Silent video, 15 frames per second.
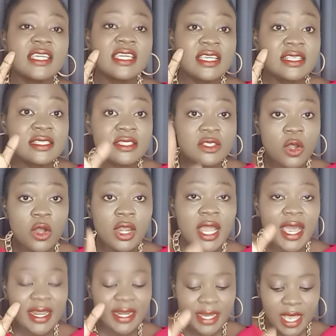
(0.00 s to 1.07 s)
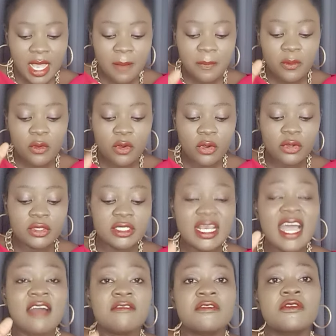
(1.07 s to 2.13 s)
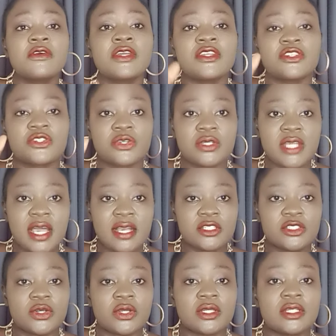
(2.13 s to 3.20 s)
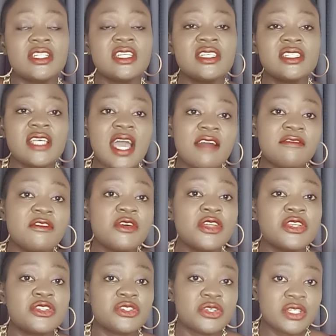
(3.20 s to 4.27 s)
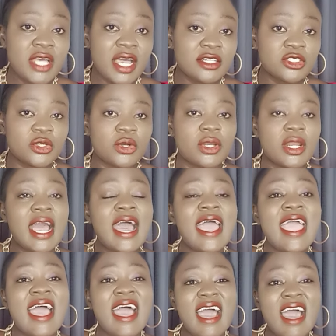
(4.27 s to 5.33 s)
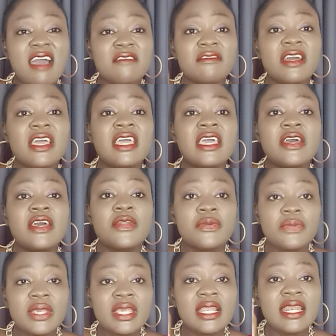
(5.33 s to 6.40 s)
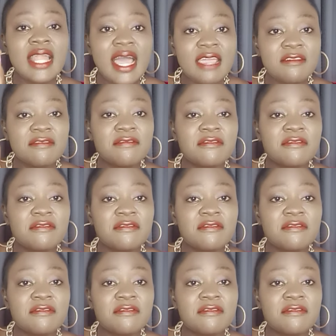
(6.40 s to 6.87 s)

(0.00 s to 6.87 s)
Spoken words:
install an app called Afro Introduction. This Afro Introduction, I have real life